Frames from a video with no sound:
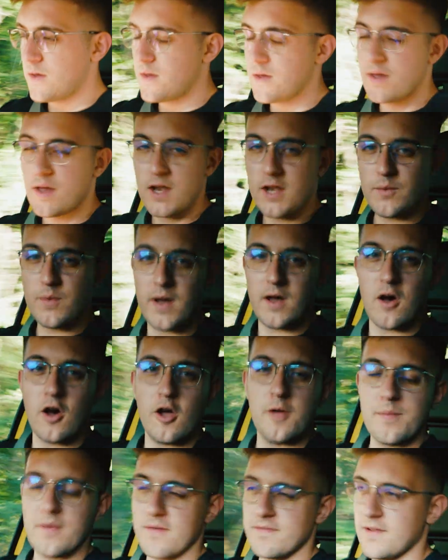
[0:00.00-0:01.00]
Anyway, I
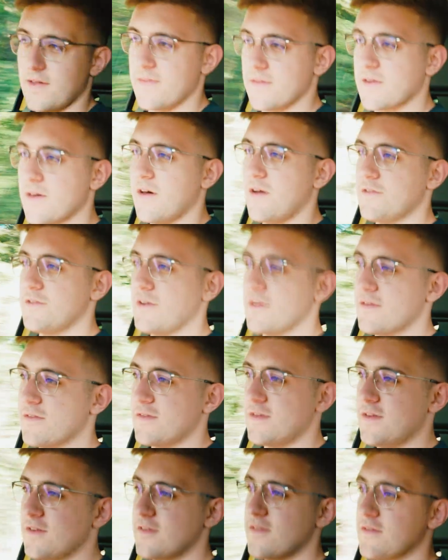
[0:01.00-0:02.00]
hope I've done the car
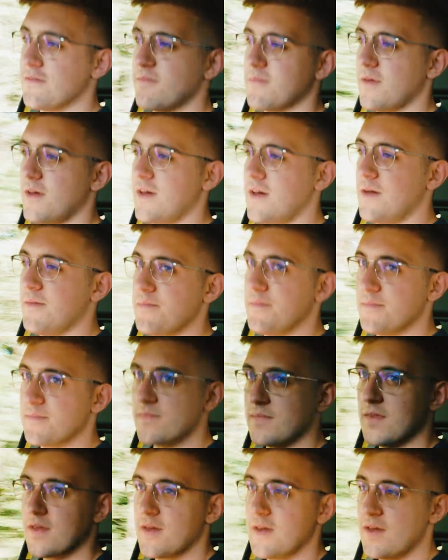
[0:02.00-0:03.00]
justice.
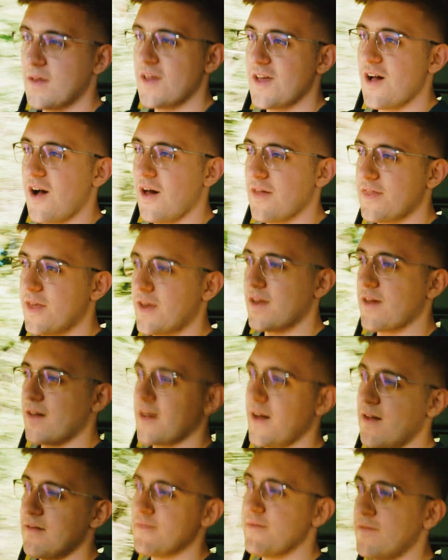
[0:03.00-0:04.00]
I think
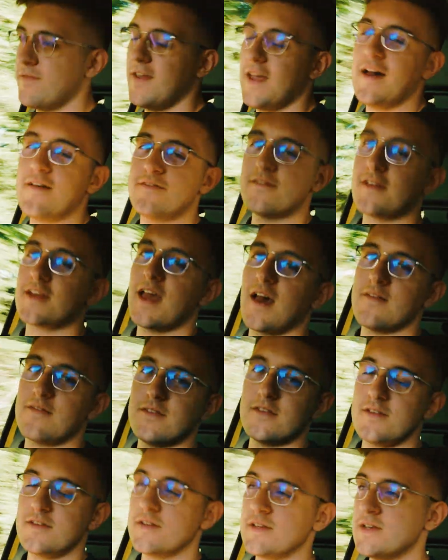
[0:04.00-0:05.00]
I have. If you haven't
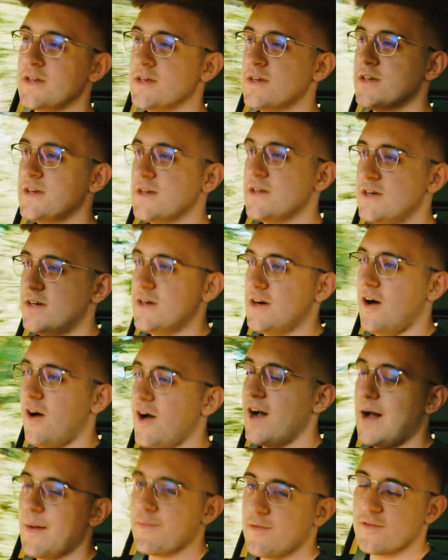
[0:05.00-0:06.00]
gathered,
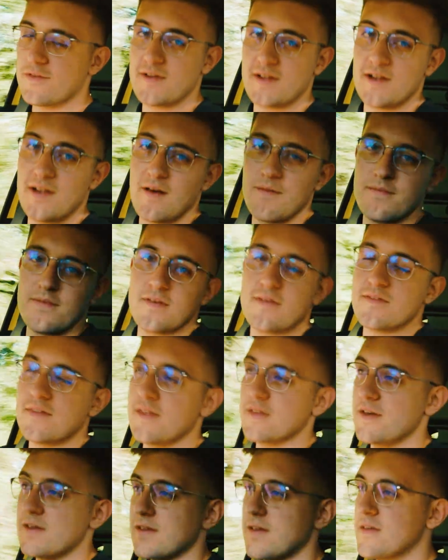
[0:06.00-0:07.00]
I absolutely love this
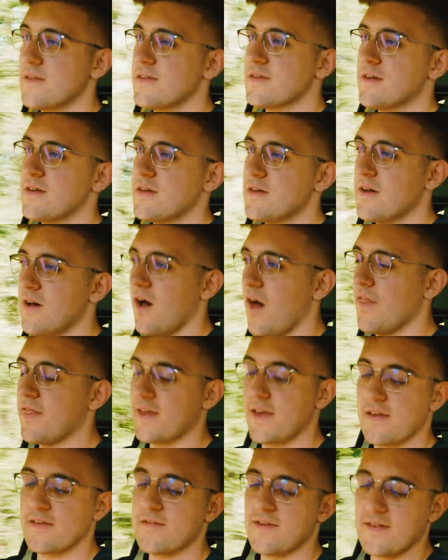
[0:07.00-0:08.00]
thing. I
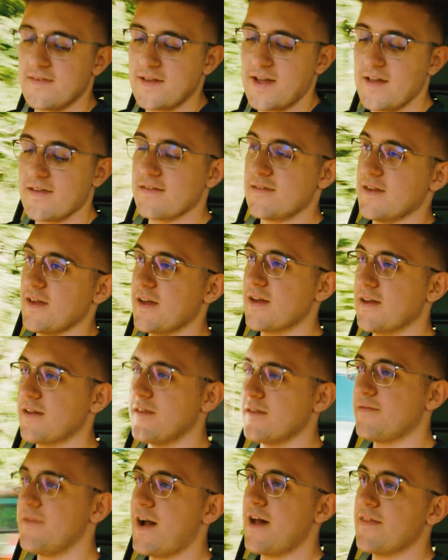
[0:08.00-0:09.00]
think it's fantastic,
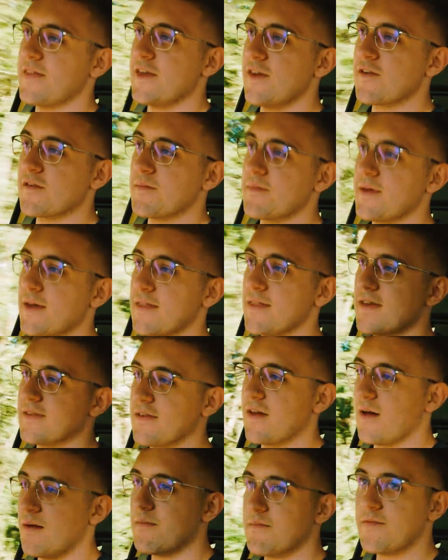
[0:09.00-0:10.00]
and the fact that you can pick these
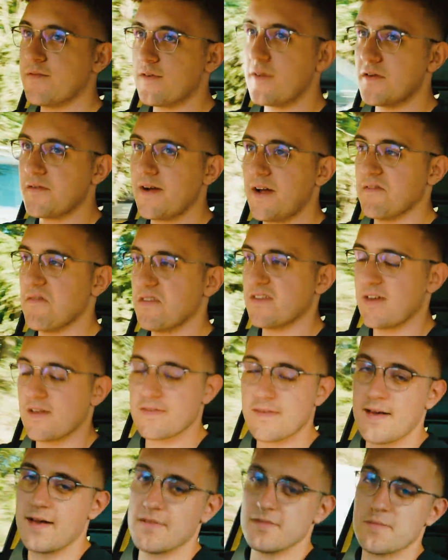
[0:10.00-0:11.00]
up for around
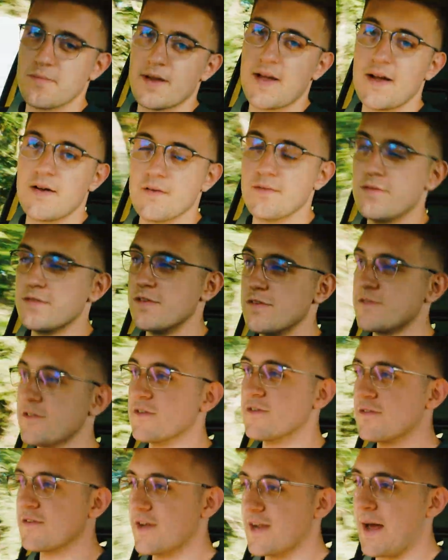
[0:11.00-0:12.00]
£6,000 is
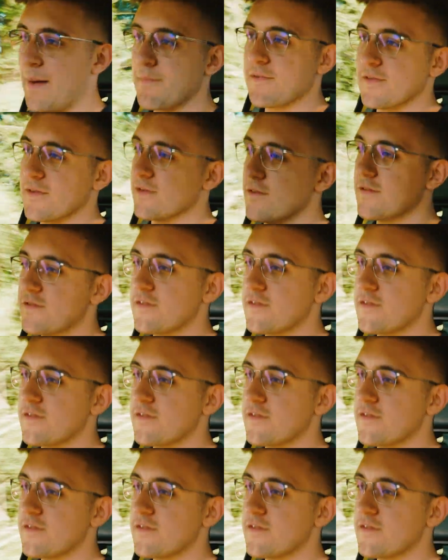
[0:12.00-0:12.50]
just an absolute